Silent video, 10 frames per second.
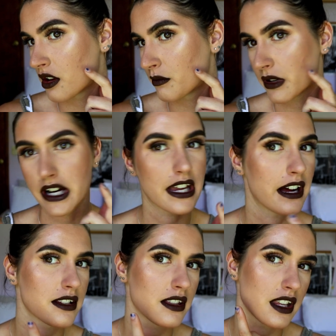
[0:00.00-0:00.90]

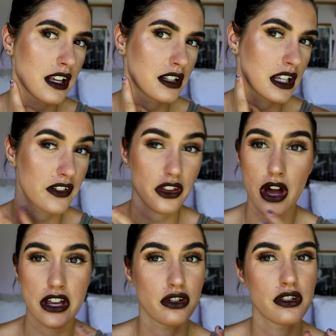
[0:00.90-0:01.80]
breakouts and things even though
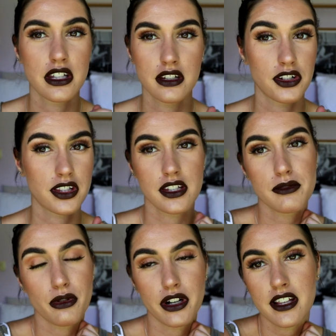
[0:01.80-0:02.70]
I used it just this
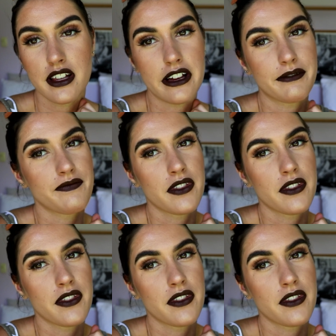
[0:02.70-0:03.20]
morning like